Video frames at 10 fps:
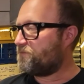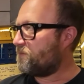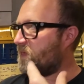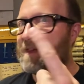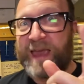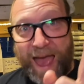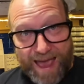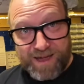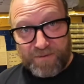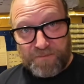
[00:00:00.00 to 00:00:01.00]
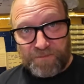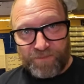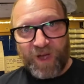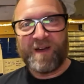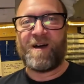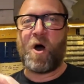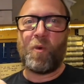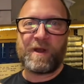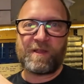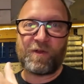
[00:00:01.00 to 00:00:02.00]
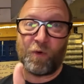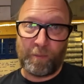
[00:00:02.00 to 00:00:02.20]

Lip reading: skeg, I want it to look